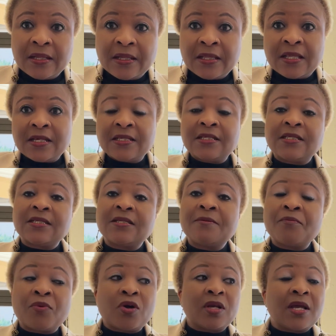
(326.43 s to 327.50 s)
this
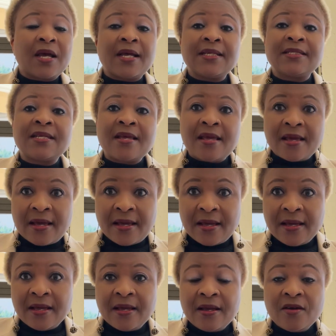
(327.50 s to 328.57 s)
broadcast here
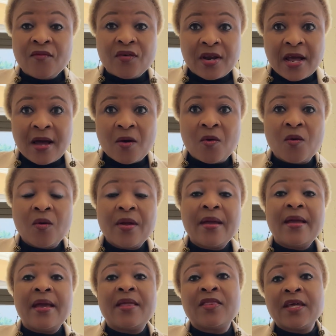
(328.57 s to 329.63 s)
for now,
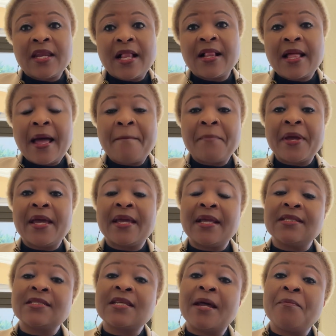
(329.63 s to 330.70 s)
and then I'll come back
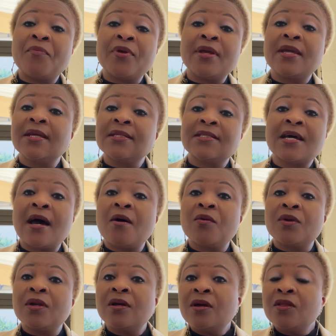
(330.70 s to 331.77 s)
and start breaking
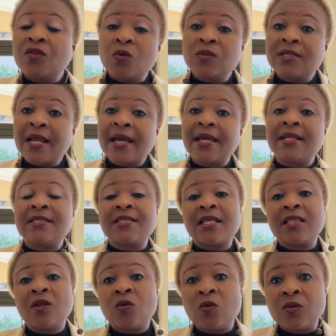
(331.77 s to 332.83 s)
down those nuggets that
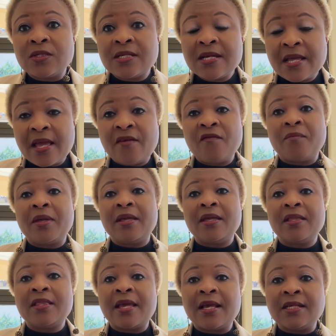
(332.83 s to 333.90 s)
the Lord gave me.
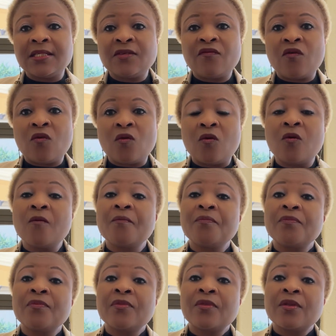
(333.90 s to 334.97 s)
Thanks for
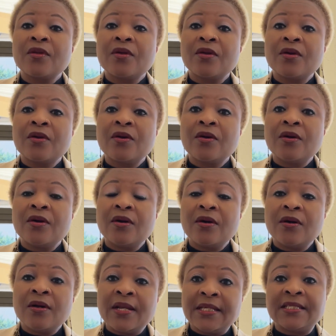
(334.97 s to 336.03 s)

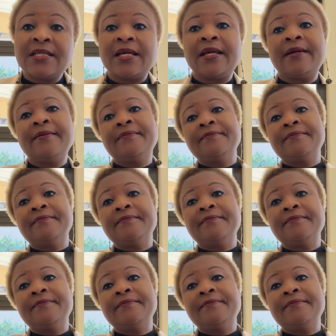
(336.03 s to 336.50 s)
listening.